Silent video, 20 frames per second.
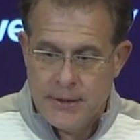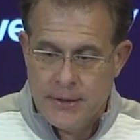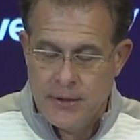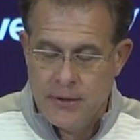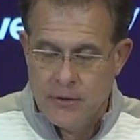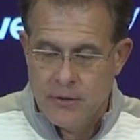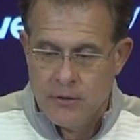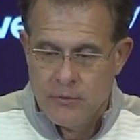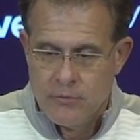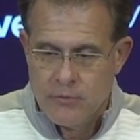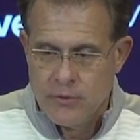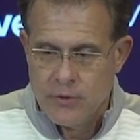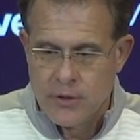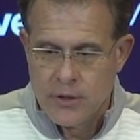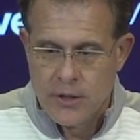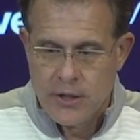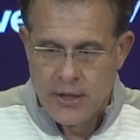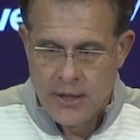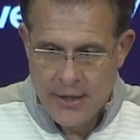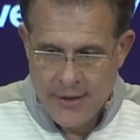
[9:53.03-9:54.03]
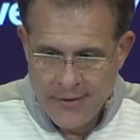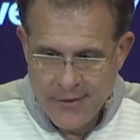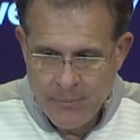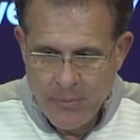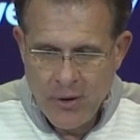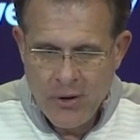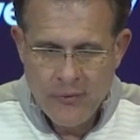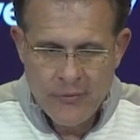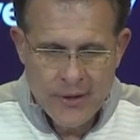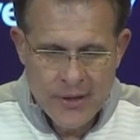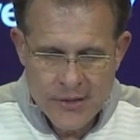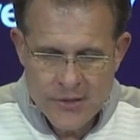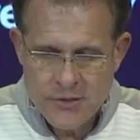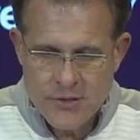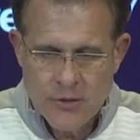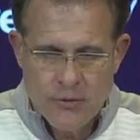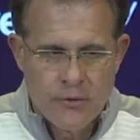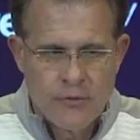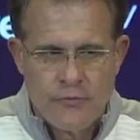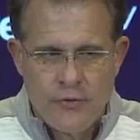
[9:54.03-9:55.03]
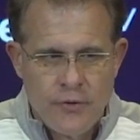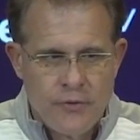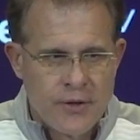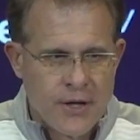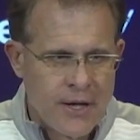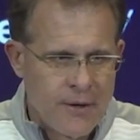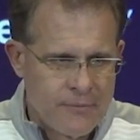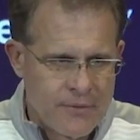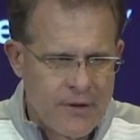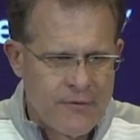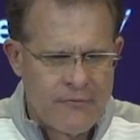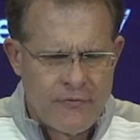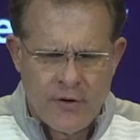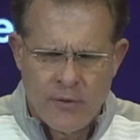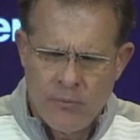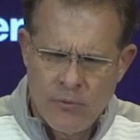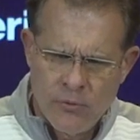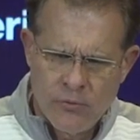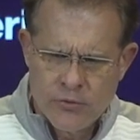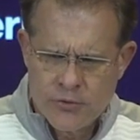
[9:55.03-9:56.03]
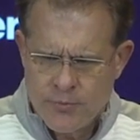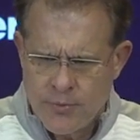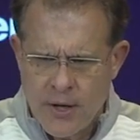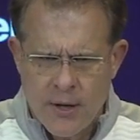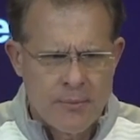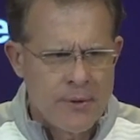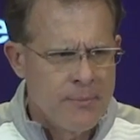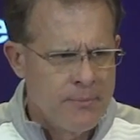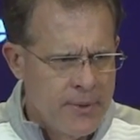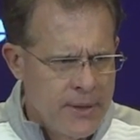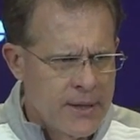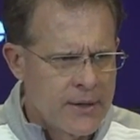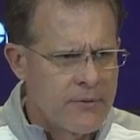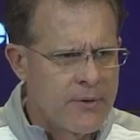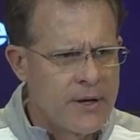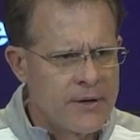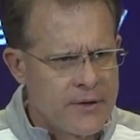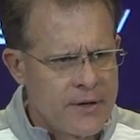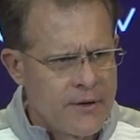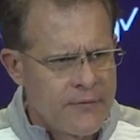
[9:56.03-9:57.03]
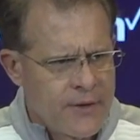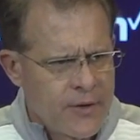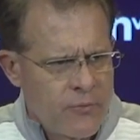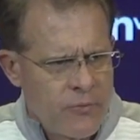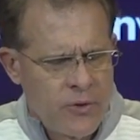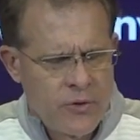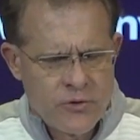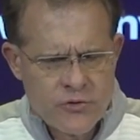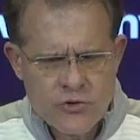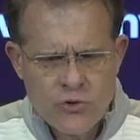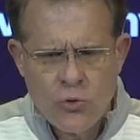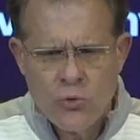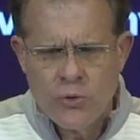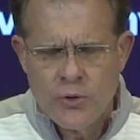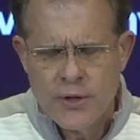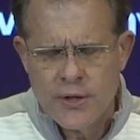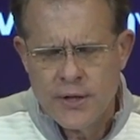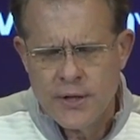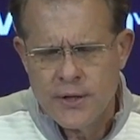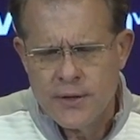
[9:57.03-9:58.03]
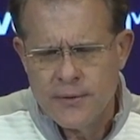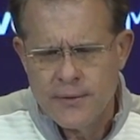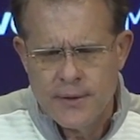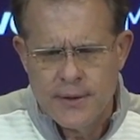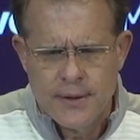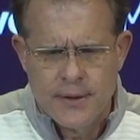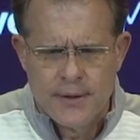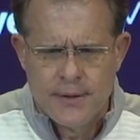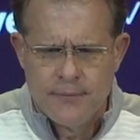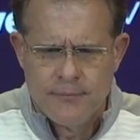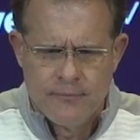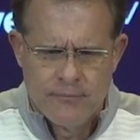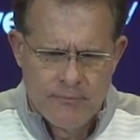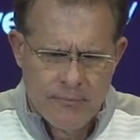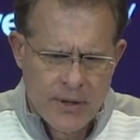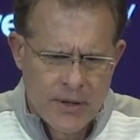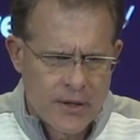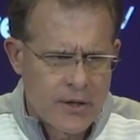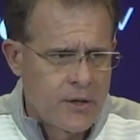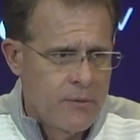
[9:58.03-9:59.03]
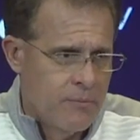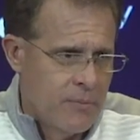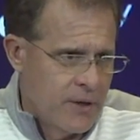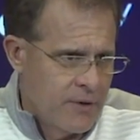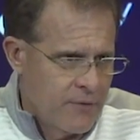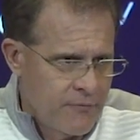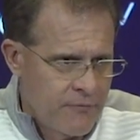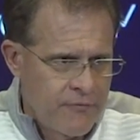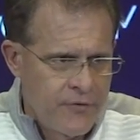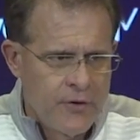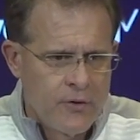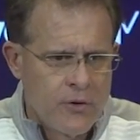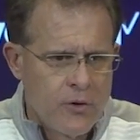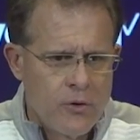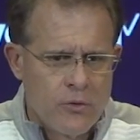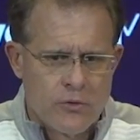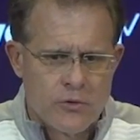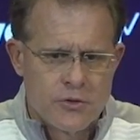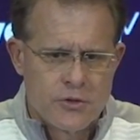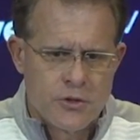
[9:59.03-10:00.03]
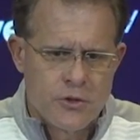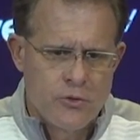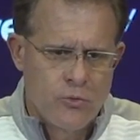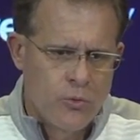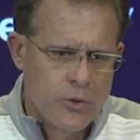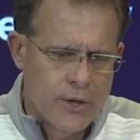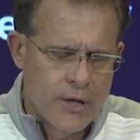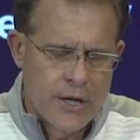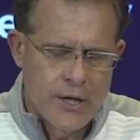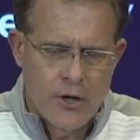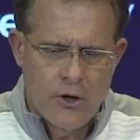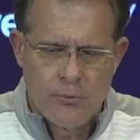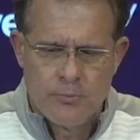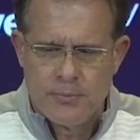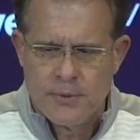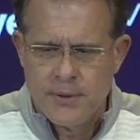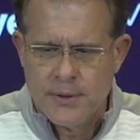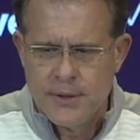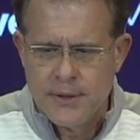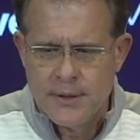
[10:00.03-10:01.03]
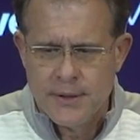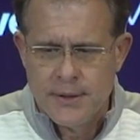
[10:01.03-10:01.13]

you know, getting the ball in the end zone a few times. That fumble was probably big right there. I think we'd have scored there. Made a field goal or two would have helped.